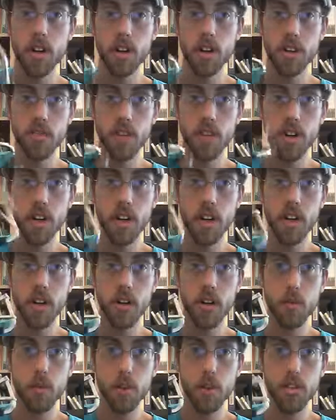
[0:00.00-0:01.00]
This right
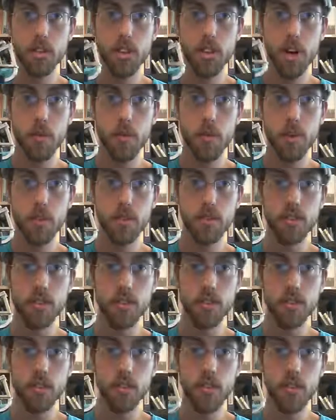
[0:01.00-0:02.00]
here will strap
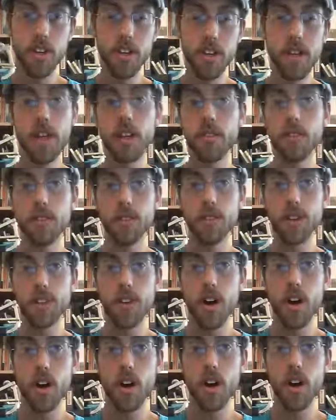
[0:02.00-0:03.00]
onto the neck of the
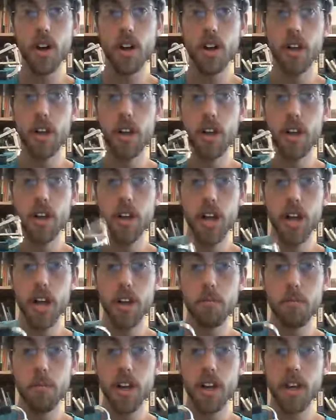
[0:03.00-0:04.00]
guitar
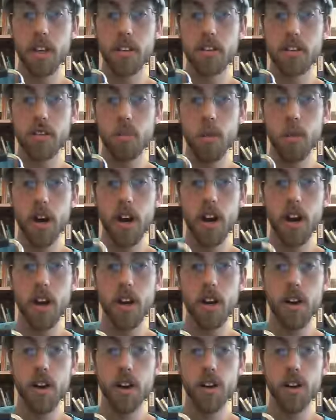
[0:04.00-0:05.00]
and make it to
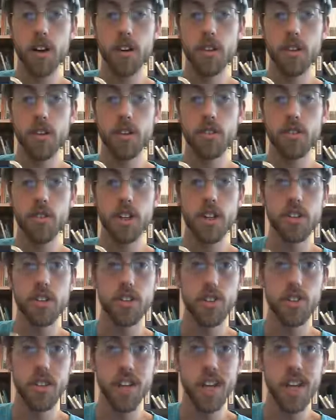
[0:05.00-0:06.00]
where you can
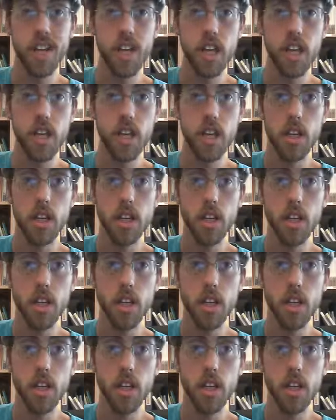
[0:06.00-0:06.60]
change the key.